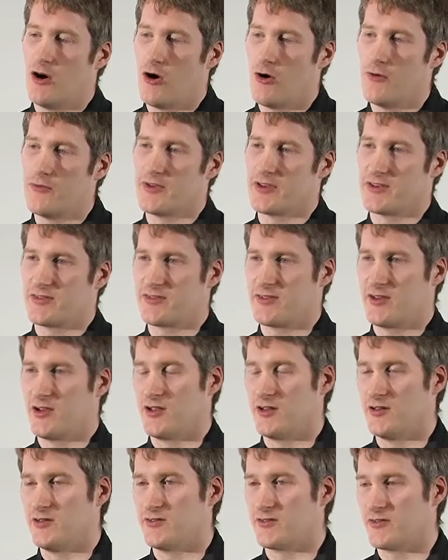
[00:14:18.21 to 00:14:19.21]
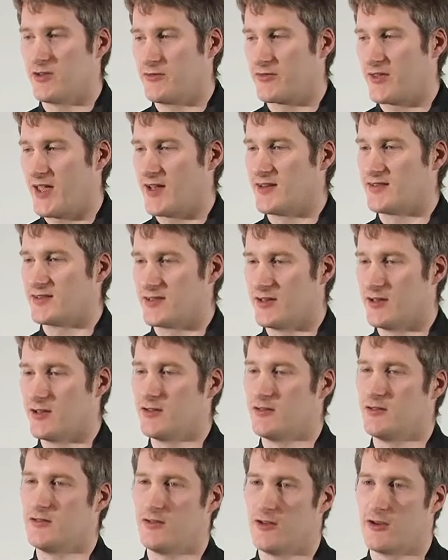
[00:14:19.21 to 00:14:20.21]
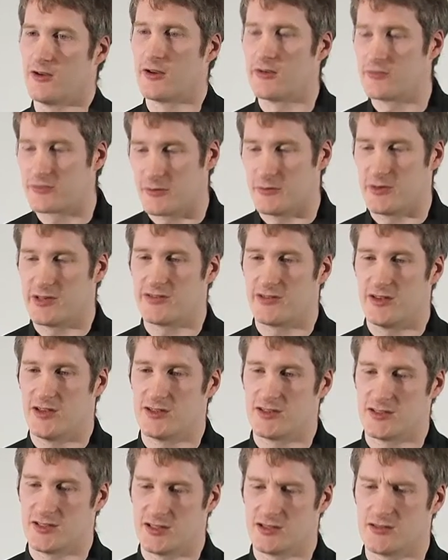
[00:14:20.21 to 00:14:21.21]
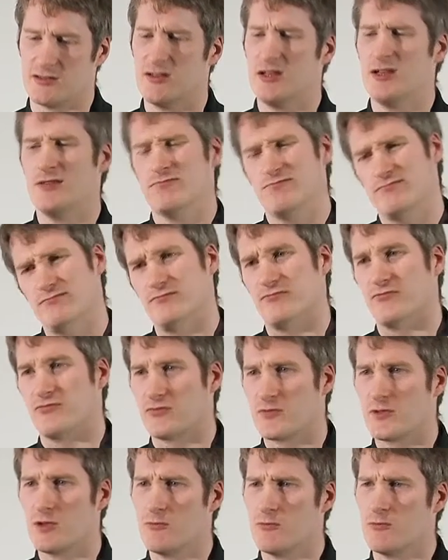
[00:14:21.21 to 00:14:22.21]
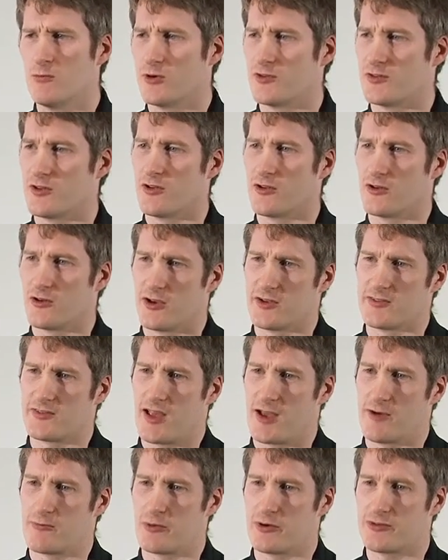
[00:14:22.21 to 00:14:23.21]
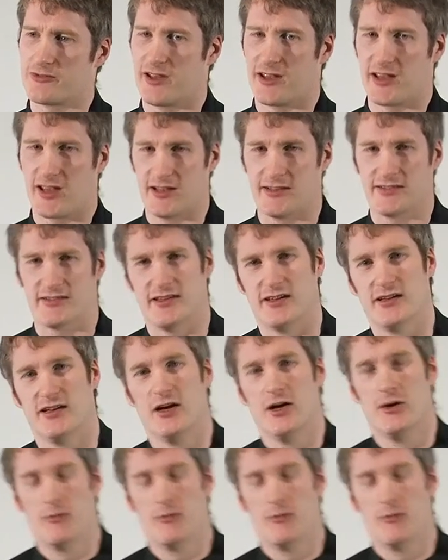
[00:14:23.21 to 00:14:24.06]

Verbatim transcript: obvious signs of cancer, like if somebody's searching hmm, what does it look like to have prostate cancer?